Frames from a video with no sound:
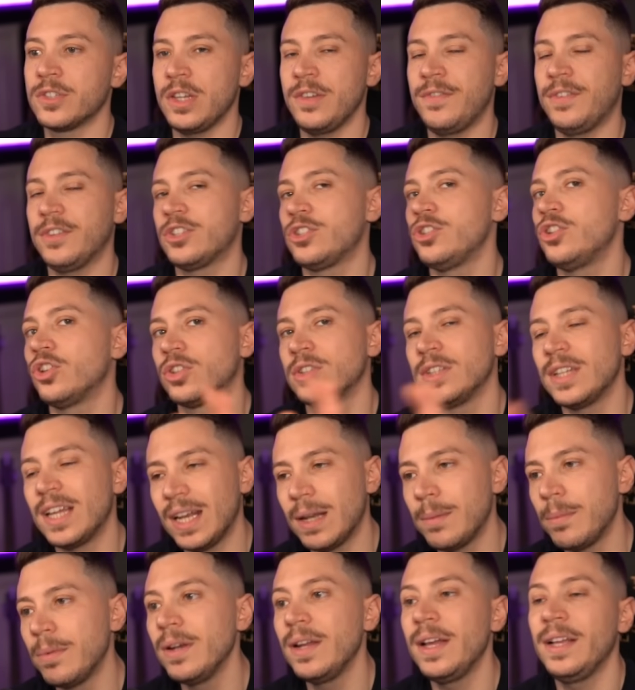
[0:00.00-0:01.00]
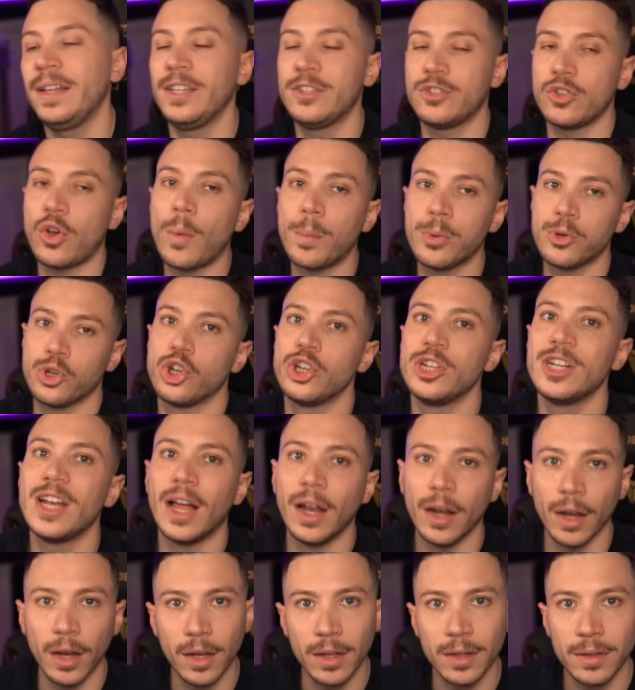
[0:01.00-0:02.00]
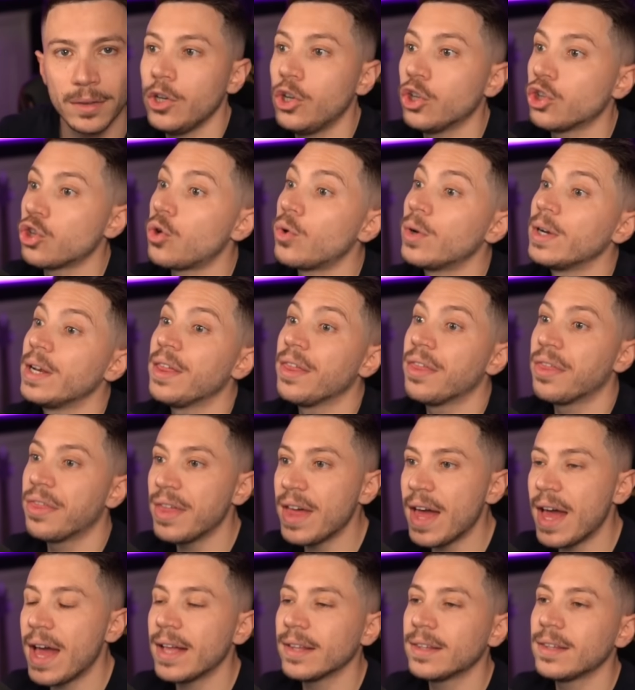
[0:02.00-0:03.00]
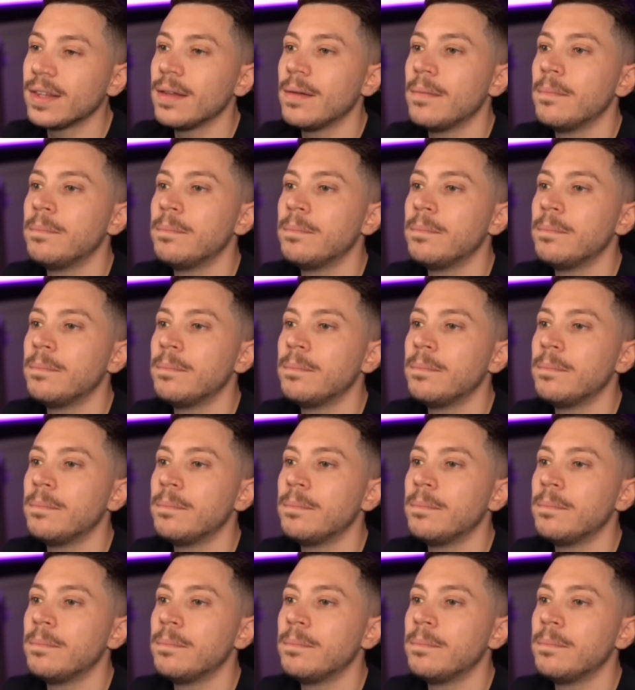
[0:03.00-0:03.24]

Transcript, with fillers: if it's not nullable it is optional not only that